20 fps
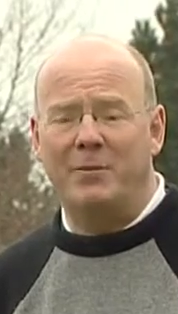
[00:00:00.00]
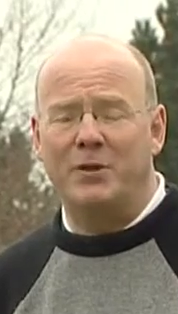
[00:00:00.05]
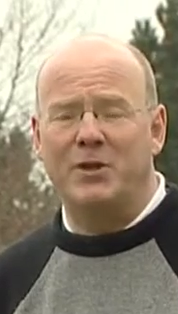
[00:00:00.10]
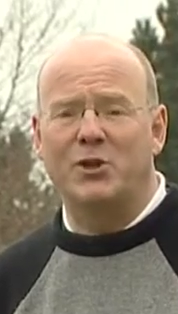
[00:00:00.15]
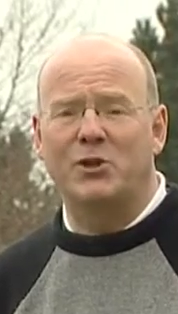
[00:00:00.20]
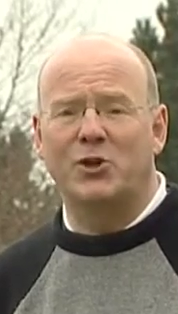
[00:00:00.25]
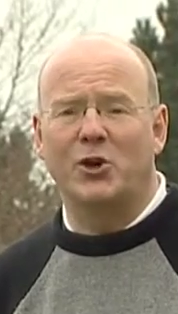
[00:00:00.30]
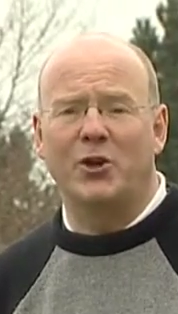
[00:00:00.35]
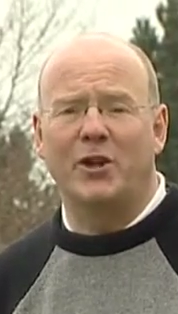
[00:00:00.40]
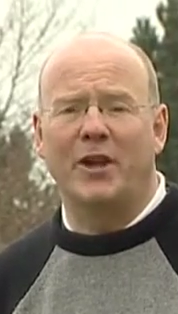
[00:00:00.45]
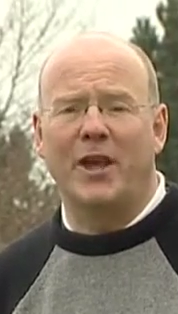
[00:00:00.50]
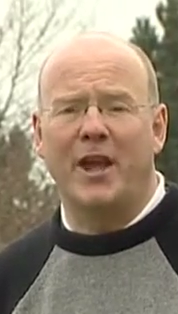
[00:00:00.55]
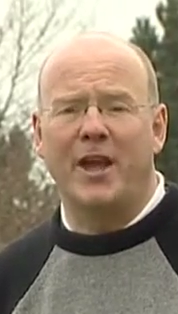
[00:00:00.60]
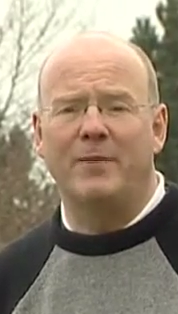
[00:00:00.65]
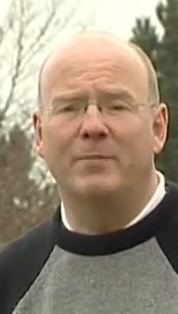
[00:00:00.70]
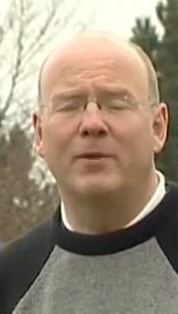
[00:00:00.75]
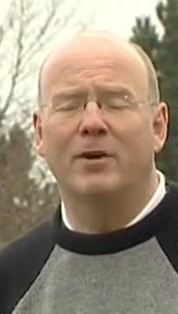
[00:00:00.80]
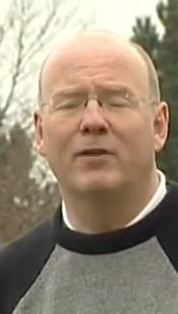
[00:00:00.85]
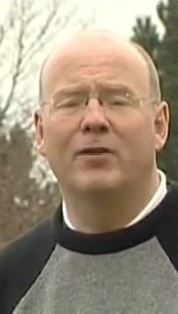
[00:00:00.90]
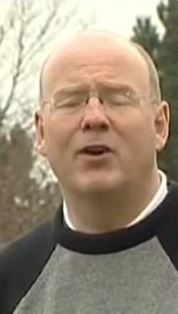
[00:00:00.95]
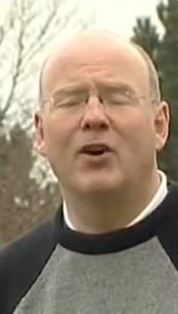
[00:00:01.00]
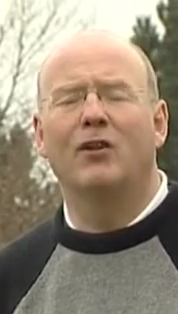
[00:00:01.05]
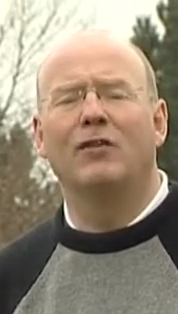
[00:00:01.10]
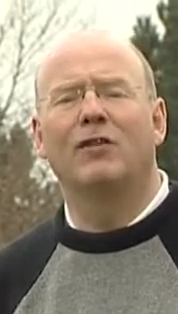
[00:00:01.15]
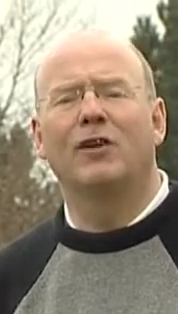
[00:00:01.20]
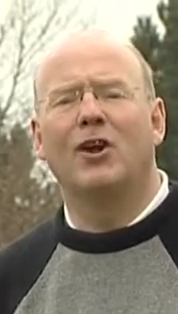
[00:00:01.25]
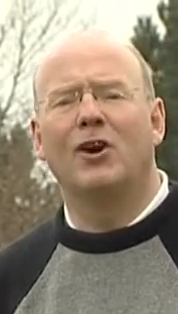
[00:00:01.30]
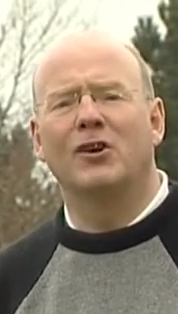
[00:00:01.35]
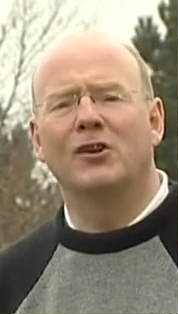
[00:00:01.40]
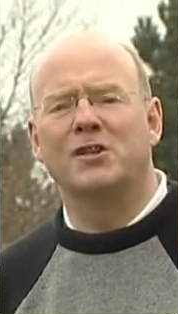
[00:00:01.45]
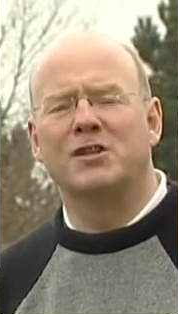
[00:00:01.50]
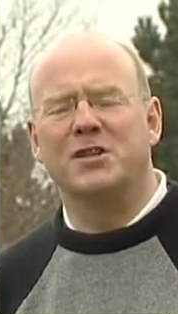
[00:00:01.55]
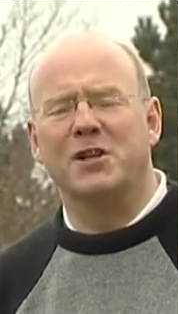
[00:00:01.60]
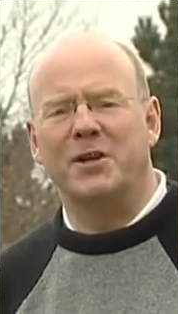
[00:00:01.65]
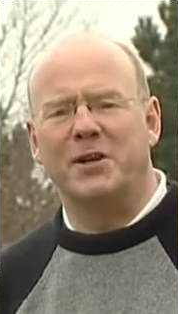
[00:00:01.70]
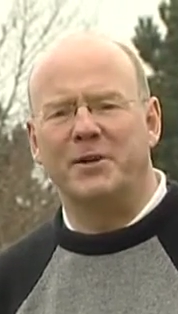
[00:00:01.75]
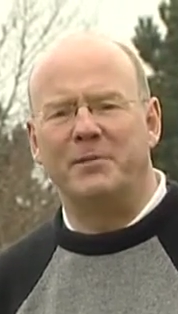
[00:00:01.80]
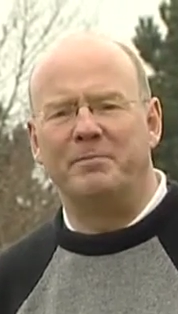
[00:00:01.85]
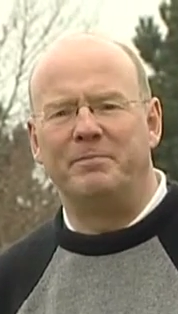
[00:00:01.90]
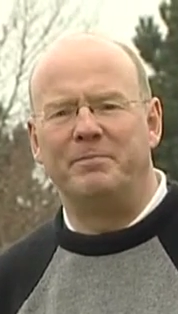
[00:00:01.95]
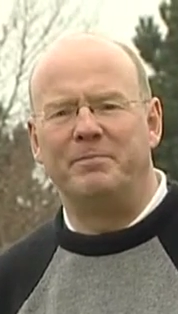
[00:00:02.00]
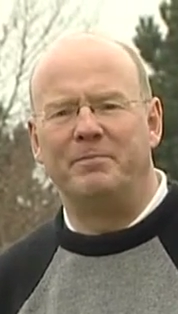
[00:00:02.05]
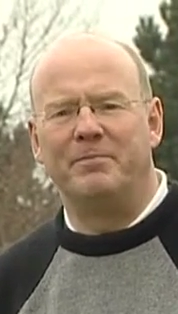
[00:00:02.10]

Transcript: and enjoy the game of golf long term.